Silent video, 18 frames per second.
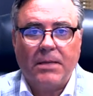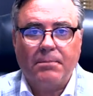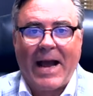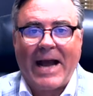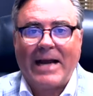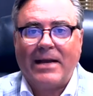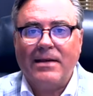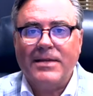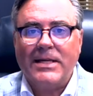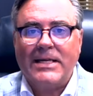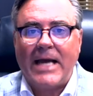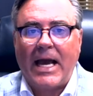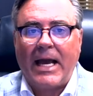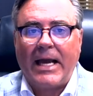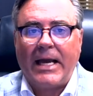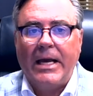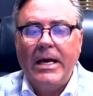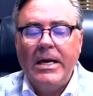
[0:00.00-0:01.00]
Back in the
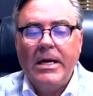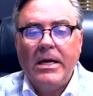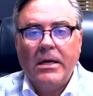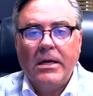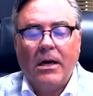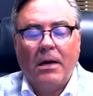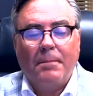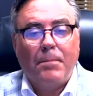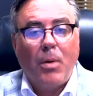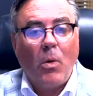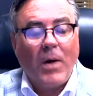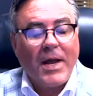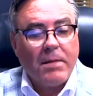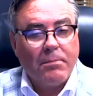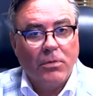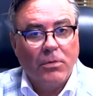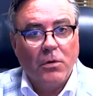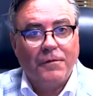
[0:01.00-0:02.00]
day, a
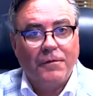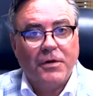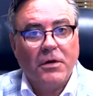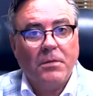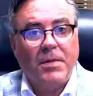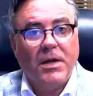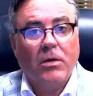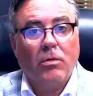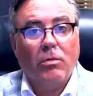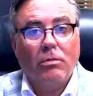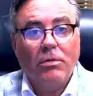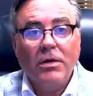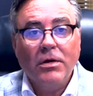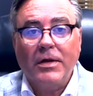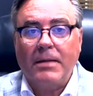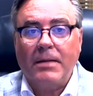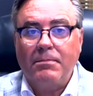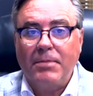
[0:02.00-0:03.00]
point move could be a
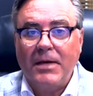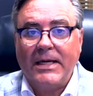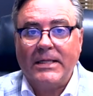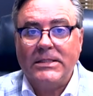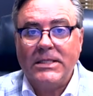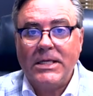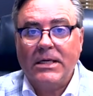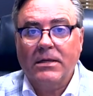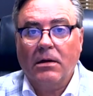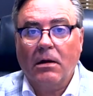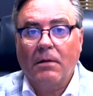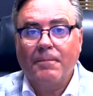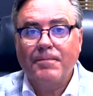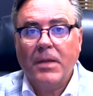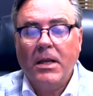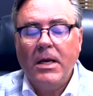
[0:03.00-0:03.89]
really big deal.